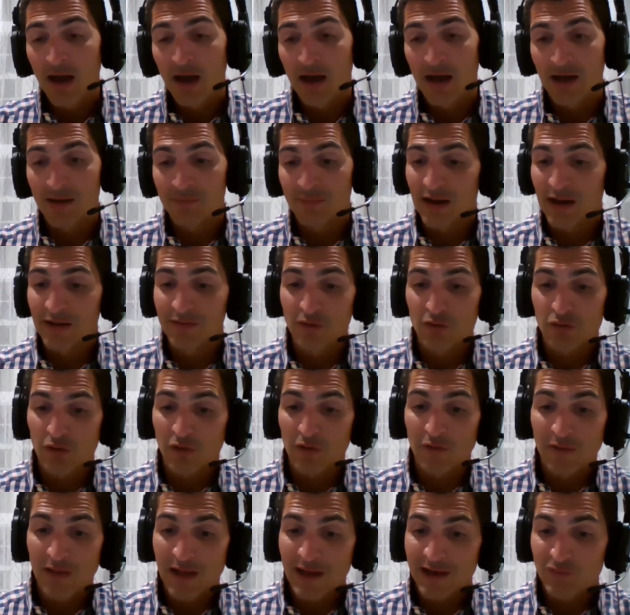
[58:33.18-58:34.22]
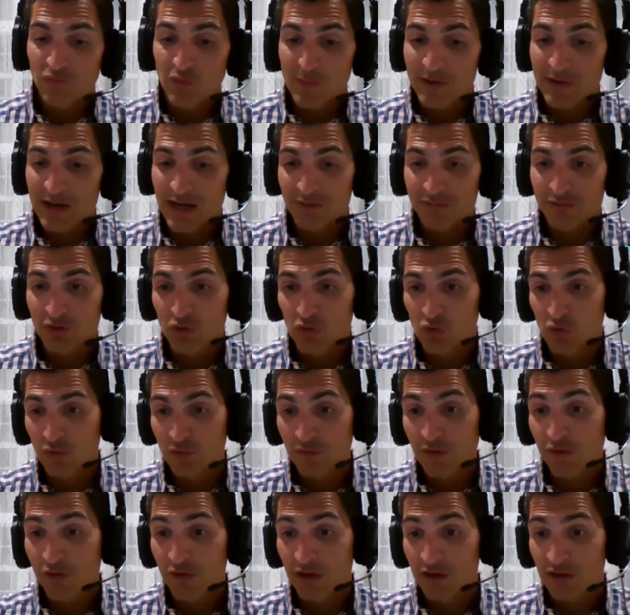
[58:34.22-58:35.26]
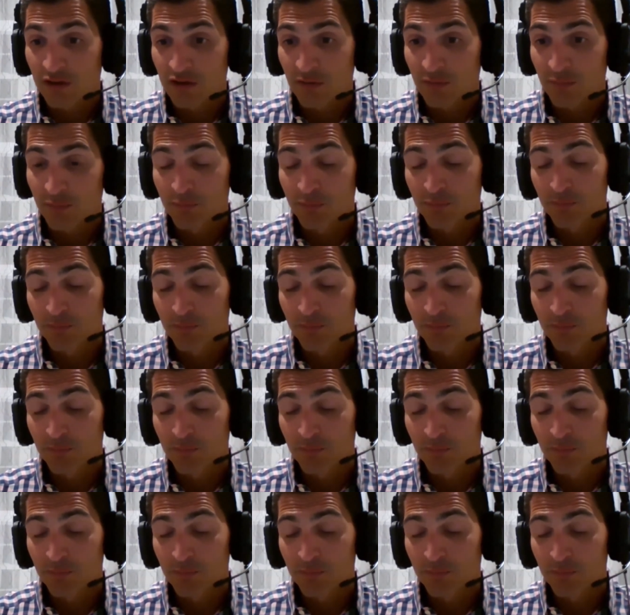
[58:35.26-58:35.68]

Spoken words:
And there's a lot of women out there who are listening to